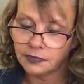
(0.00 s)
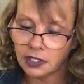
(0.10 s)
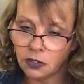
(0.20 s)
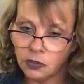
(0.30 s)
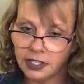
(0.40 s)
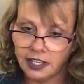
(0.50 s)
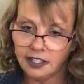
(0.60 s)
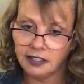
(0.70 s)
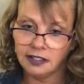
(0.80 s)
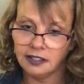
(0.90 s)

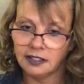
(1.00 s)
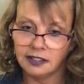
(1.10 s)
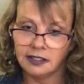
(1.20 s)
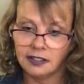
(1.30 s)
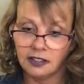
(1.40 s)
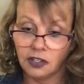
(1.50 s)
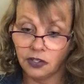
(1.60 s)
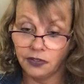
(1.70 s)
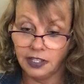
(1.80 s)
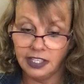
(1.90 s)
Okay. All
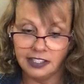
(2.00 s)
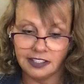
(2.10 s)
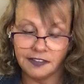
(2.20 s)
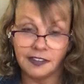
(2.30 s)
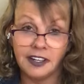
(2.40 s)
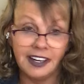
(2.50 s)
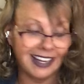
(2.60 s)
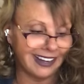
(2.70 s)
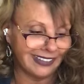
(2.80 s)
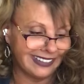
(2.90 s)
right, Virgo.